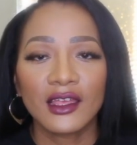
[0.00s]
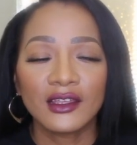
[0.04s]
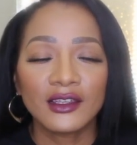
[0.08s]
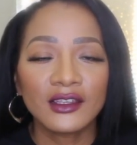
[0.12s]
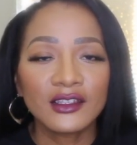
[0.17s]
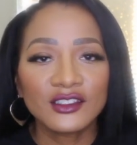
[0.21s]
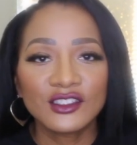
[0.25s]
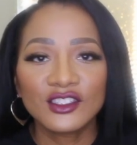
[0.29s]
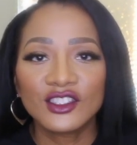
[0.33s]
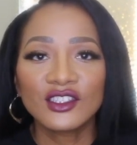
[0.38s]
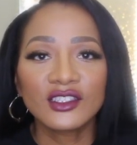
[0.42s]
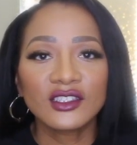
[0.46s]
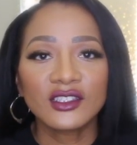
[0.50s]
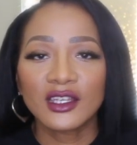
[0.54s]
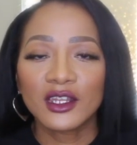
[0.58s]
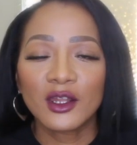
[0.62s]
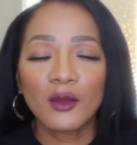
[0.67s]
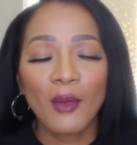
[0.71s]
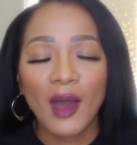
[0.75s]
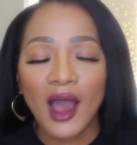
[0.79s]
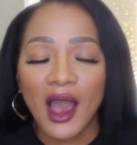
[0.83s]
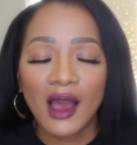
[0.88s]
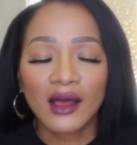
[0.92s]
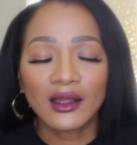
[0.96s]
it's just
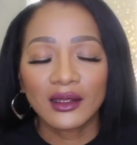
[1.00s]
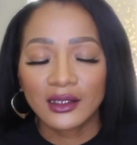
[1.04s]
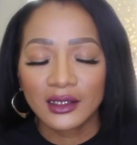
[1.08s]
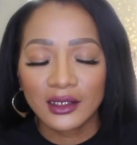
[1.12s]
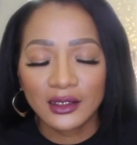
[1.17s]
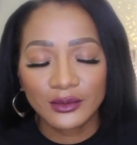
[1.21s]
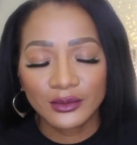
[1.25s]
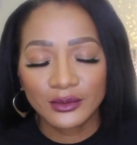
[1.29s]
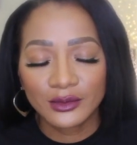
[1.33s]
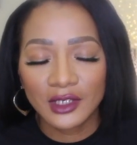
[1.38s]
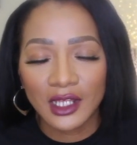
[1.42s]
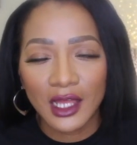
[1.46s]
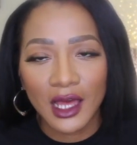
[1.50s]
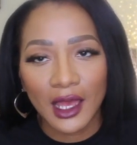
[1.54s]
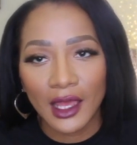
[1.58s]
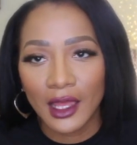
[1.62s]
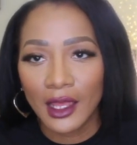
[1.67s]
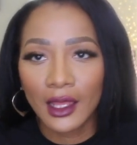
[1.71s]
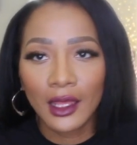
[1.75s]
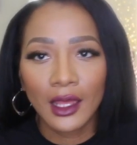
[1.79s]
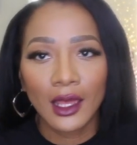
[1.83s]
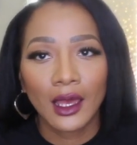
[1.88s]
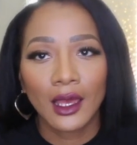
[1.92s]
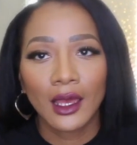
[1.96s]
gonna pile up.
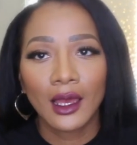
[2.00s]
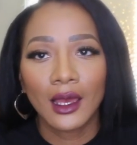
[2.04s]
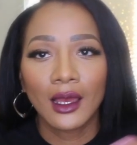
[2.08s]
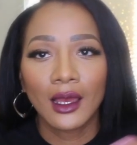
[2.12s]
Like